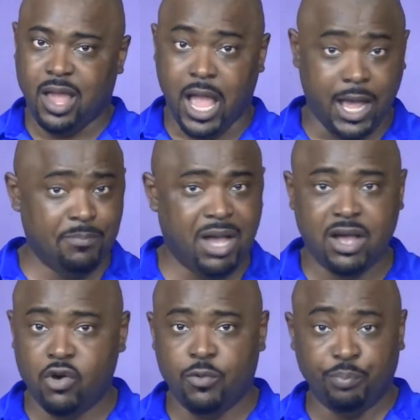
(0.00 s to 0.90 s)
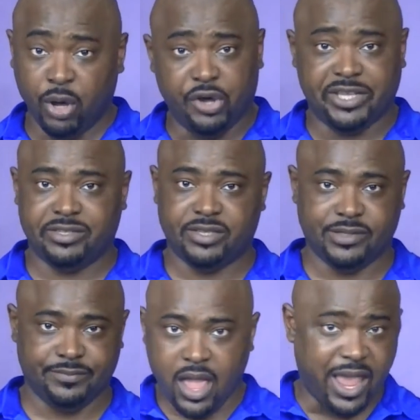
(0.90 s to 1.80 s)
I'm my own boss,
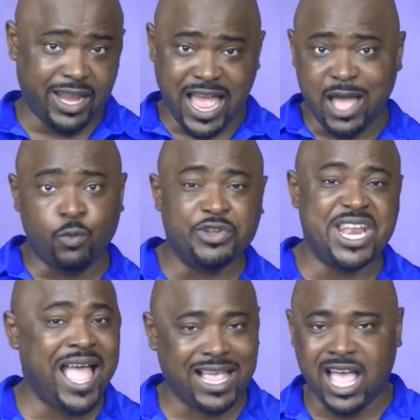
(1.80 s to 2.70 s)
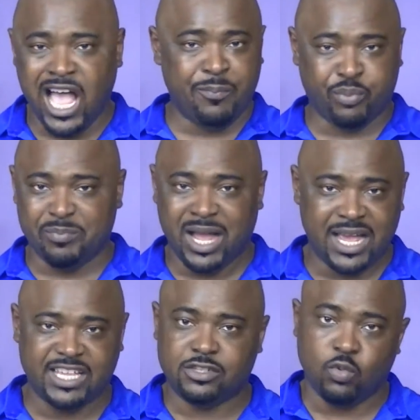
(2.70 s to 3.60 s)
and I will not
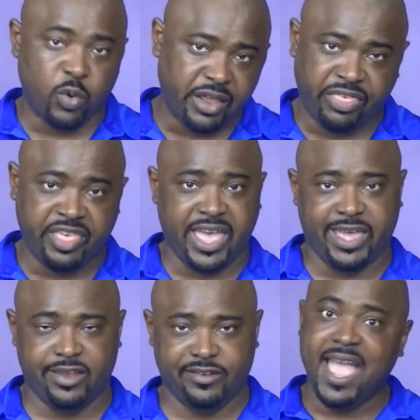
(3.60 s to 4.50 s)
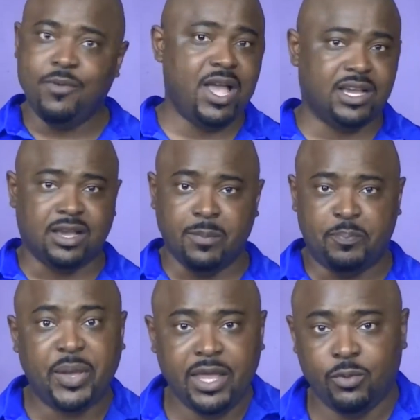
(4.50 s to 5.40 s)
compromise with that. Now I can
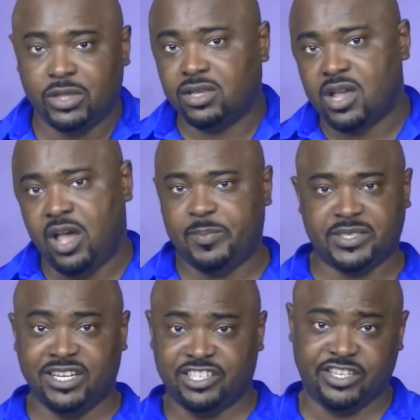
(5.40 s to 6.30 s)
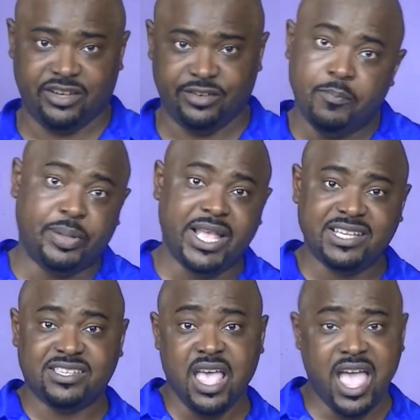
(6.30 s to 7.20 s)
compete with the competition.
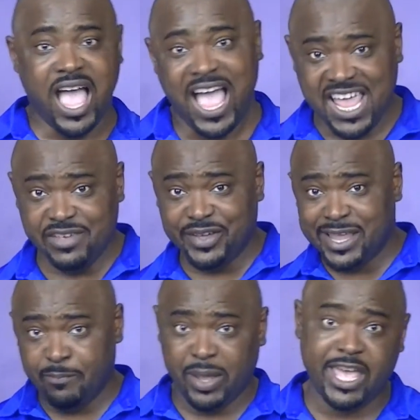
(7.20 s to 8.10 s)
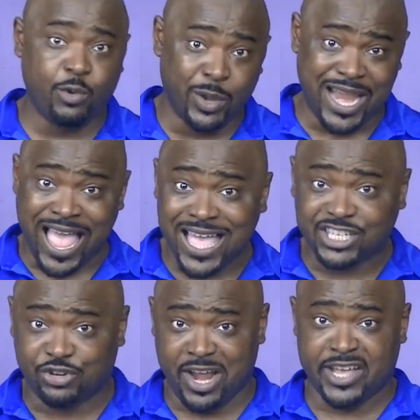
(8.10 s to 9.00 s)
Plus, I even get paid when I
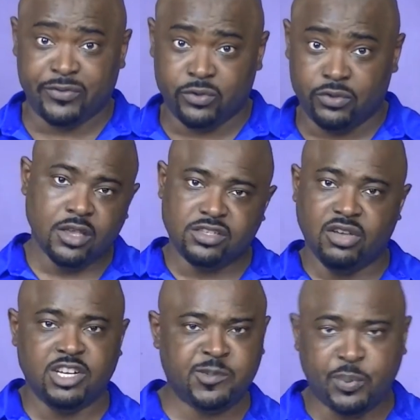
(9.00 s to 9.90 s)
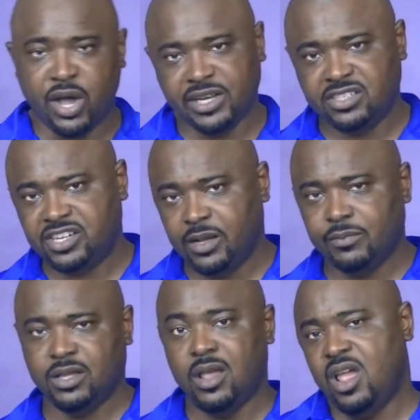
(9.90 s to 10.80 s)
travel. So this
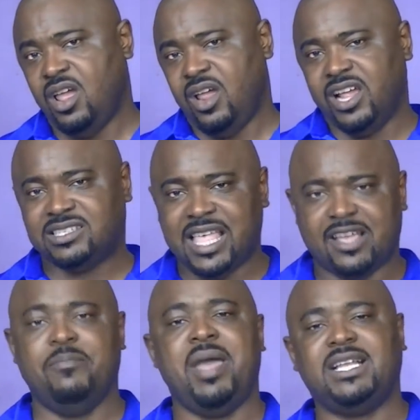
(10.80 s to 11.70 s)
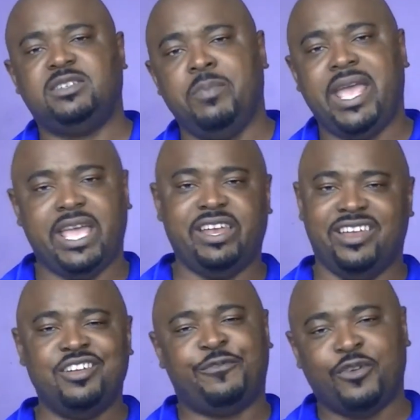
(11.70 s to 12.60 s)
partnership, it's like a match made
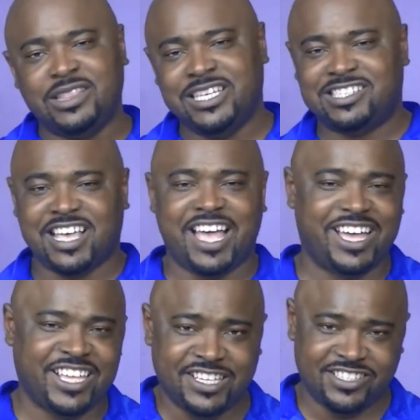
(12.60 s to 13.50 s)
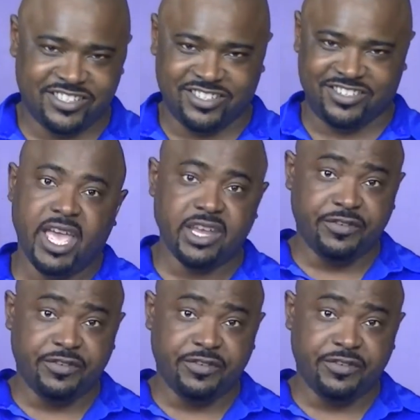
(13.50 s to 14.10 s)
in the friendly skies. And